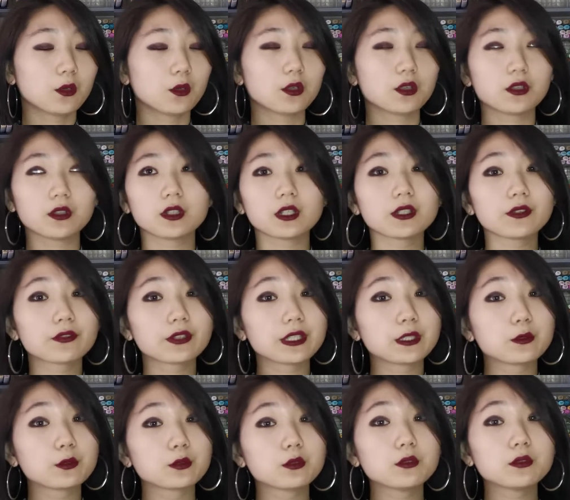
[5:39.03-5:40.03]
or if
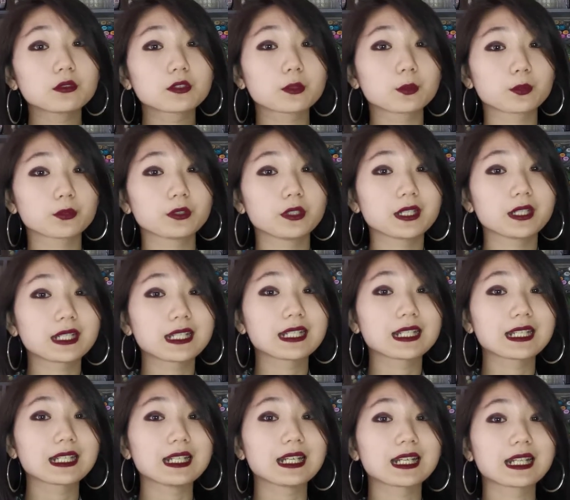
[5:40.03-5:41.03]
they do, the price
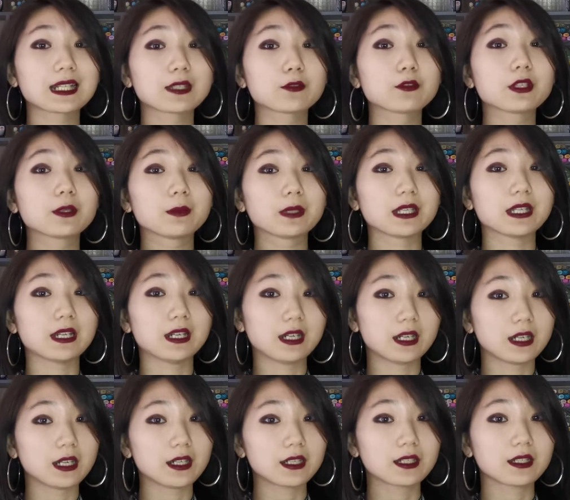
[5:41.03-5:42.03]
is extremely
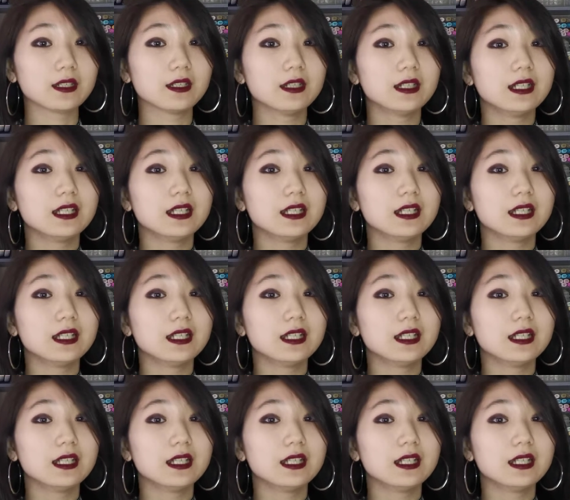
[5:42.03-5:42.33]
high.